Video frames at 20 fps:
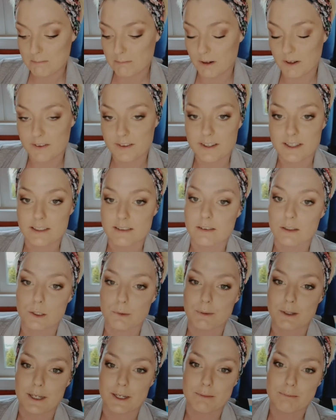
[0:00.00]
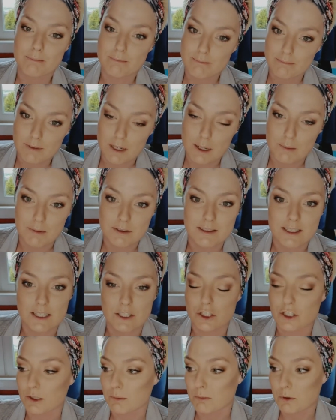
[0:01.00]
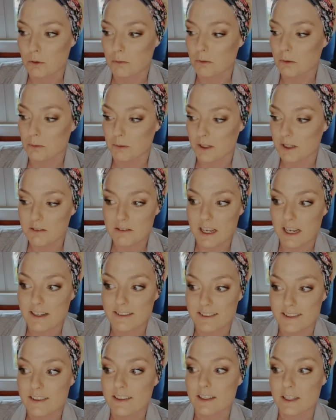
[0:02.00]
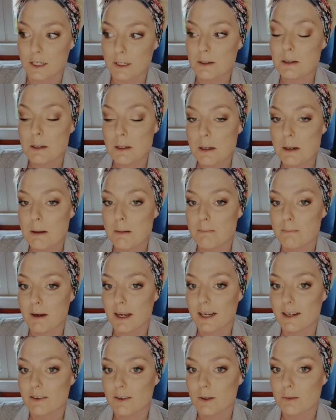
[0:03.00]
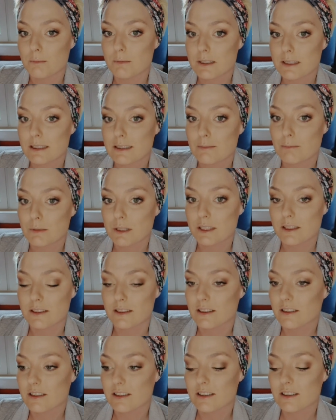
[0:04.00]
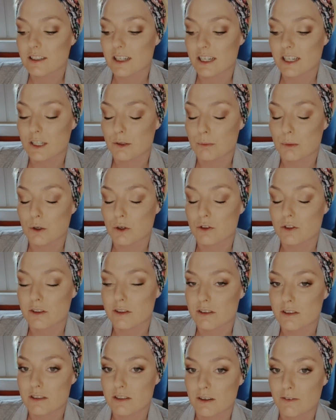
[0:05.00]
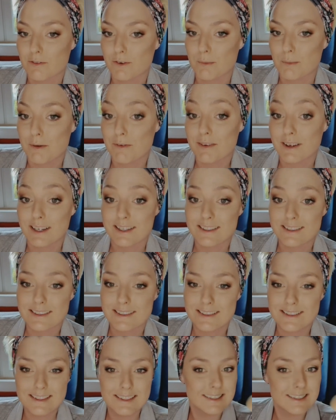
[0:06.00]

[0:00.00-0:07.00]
But there is eBay. I'm essentially probably technically bankrupt because I keep ordering stuff on my face.